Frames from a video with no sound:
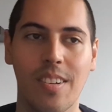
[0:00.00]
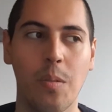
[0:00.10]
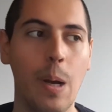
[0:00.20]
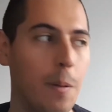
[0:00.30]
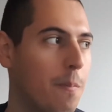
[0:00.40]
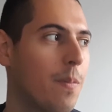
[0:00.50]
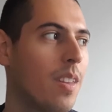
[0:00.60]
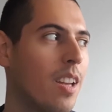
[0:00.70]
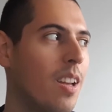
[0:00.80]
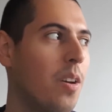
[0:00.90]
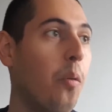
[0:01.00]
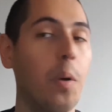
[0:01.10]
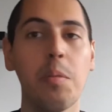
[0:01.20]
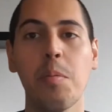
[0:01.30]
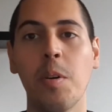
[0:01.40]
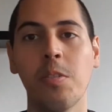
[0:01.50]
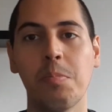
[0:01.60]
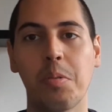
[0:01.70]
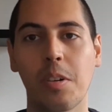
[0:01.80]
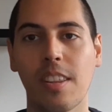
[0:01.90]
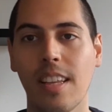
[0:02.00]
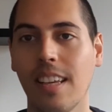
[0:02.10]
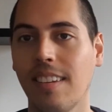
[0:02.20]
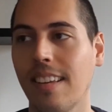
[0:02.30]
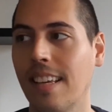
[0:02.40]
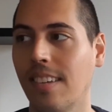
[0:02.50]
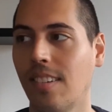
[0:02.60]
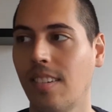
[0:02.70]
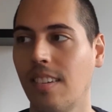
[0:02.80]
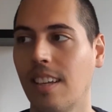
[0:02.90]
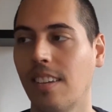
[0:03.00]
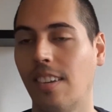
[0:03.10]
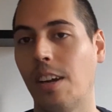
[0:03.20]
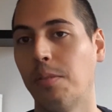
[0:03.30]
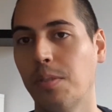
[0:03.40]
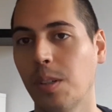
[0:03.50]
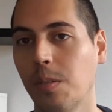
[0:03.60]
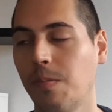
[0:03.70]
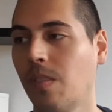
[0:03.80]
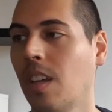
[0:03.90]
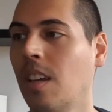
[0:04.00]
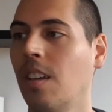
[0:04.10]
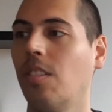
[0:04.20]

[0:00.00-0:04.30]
Well, one of the most important things is its airflow.